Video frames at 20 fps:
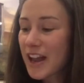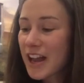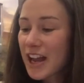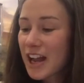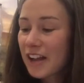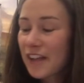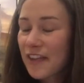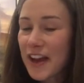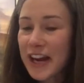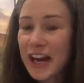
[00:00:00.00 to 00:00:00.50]

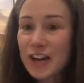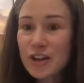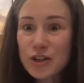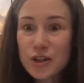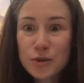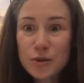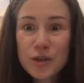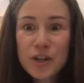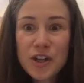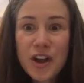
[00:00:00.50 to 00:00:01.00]
like I
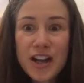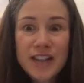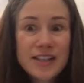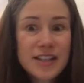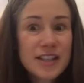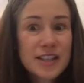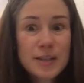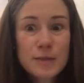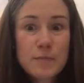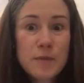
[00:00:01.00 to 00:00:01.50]
just realized the
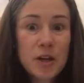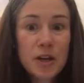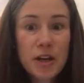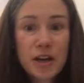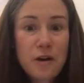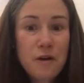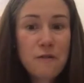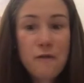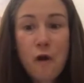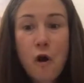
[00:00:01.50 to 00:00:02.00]
spirit
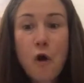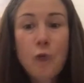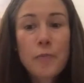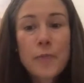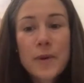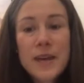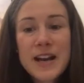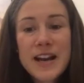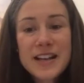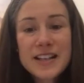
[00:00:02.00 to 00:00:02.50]
of
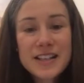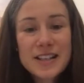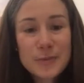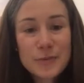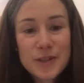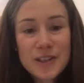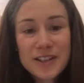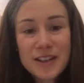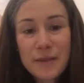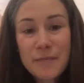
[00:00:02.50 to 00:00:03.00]
openness
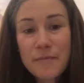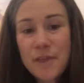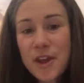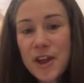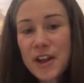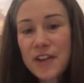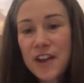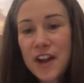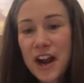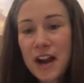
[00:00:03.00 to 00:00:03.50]
was something
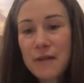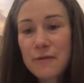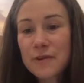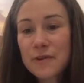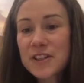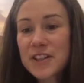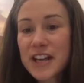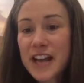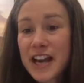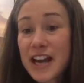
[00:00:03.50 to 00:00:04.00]
that I
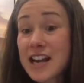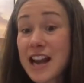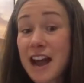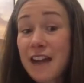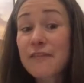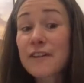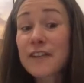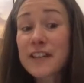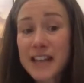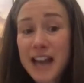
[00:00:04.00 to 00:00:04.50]
really had never
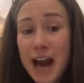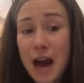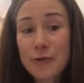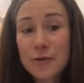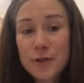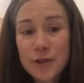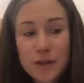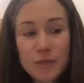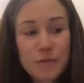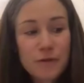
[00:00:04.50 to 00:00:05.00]

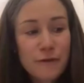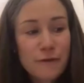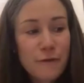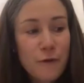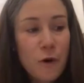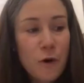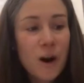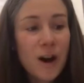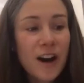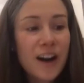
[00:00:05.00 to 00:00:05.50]
encountered
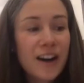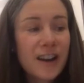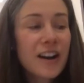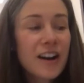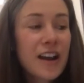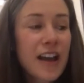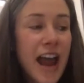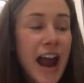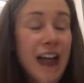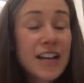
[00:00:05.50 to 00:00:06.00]
before
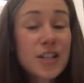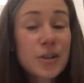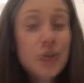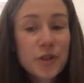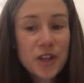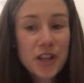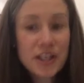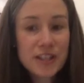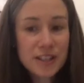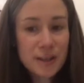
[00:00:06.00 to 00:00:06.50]
as it
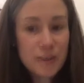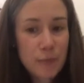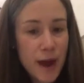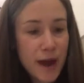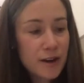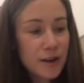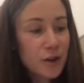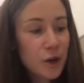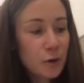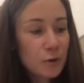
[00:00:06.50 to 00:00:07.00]
relates to
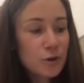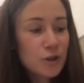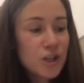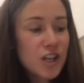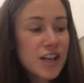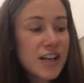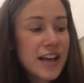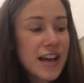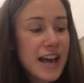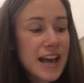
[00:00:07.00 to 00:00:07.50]

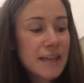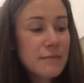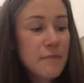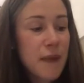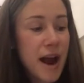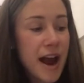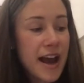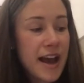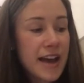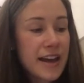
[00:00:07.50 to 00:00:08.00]
pedagogy in
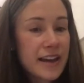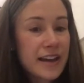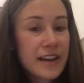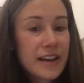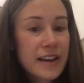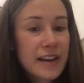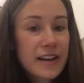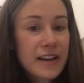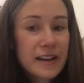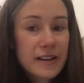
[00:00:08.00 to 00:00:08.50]
my
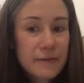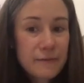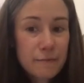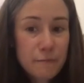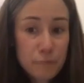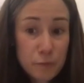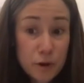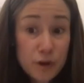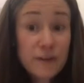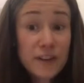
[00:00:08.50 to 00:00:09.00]

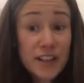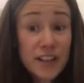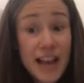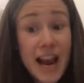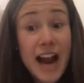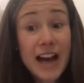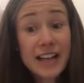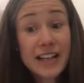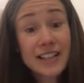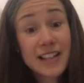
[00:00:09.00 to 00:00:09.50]
previous
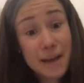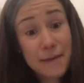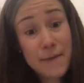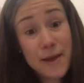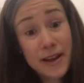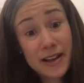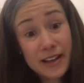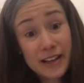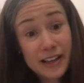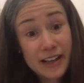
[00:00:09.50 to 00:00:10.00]

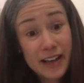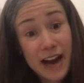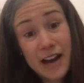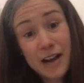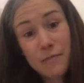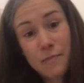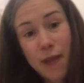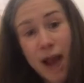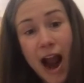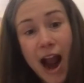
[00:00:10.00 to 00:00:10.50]
academic kind of
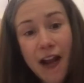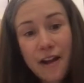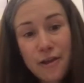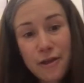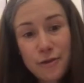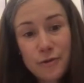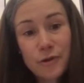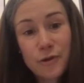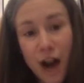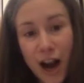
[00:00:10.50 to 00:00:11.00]
path
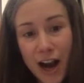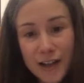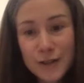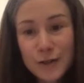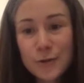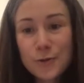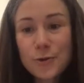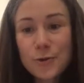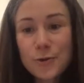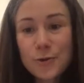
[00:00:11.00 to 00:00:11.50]
through grad
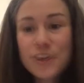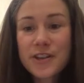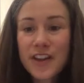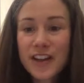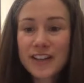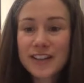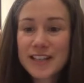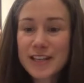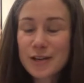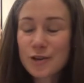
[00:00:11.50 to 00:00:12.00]
school and
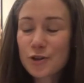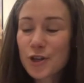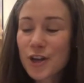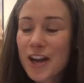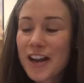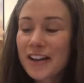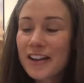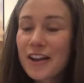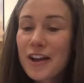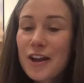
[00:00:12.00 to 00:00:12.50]
then
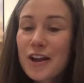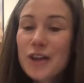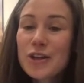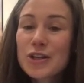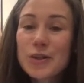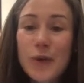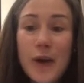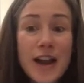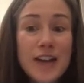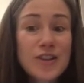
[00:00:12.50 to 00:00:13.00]
teaching.
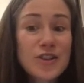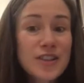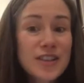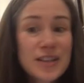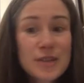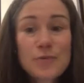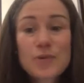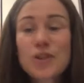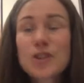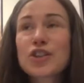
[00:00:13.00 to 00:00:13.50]
So it
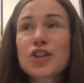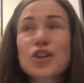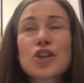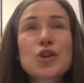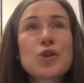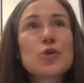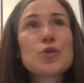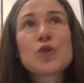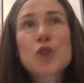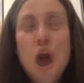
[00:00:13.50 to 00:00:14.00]
was just a
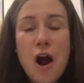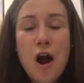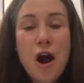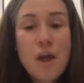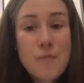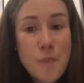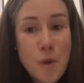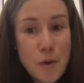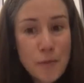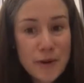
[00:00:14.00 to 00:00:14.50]
huge aha
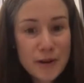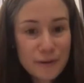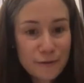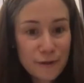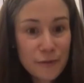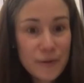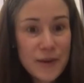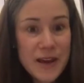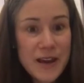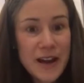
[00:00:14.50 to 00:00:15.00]
moment for
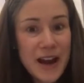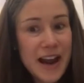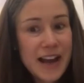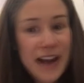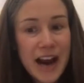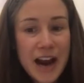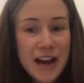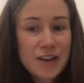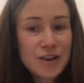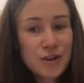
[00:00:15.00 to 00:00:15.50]
me, and I
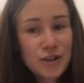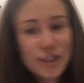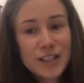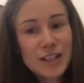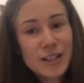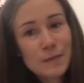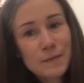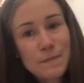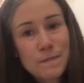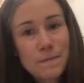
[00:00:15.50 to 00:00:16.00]
kind of just
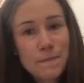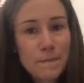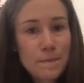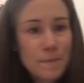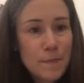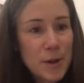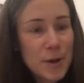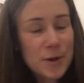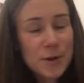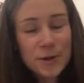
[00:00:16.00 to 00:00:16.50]

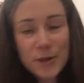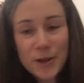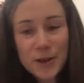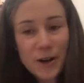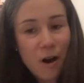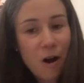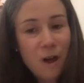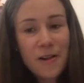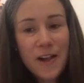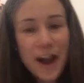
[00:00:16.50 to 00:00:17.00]
spilled it
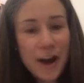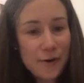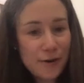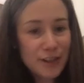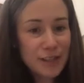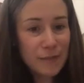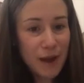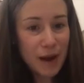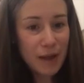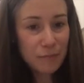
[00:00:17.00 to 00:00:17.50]
all out into
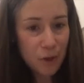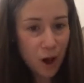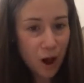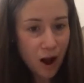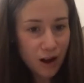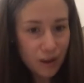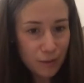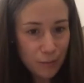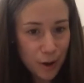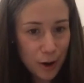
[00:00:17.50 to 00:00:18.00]
my blog
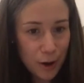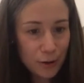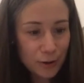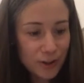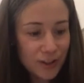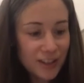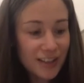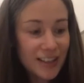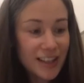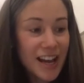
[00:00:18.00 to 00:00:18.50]

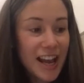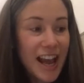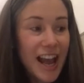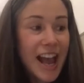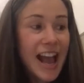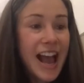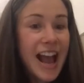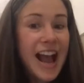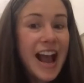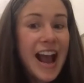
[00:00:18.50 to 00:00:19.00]
post.
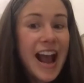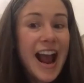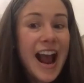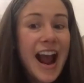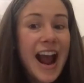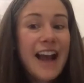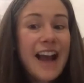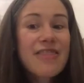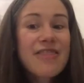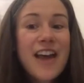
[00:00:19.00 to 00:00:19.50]

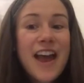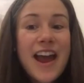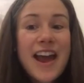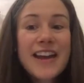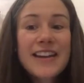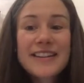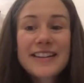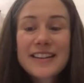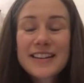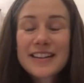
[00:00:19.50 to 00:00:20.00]
And
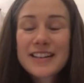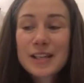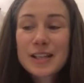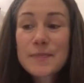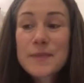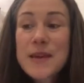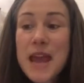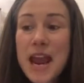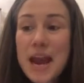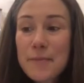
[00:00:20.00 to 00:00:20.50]
then to
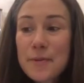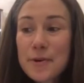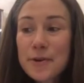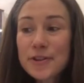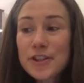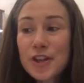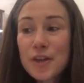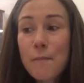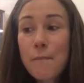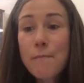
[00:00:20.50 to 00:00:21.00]
be able
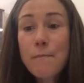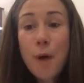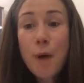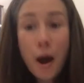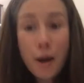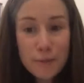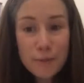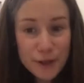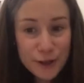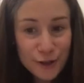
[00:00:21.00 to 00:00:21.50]
to
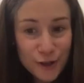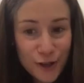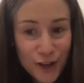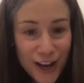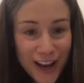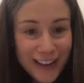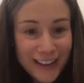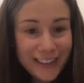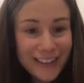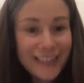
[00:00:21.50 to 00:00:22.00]
publish
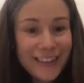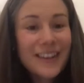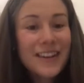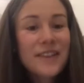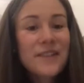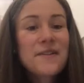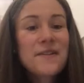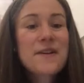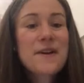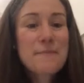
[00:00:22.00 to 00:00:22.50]
it
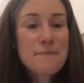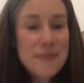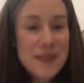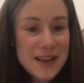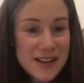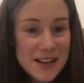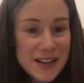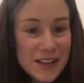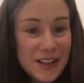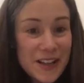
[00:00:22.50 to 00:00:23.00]

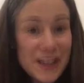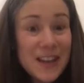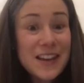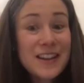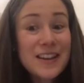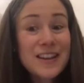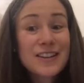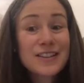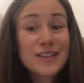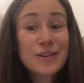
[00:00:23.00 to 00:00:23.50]
immediately
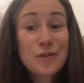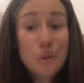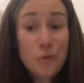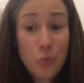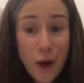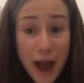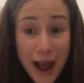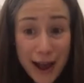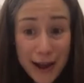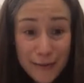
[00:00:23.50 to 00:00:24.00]
to the
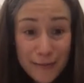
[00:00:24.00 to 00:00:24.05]
web,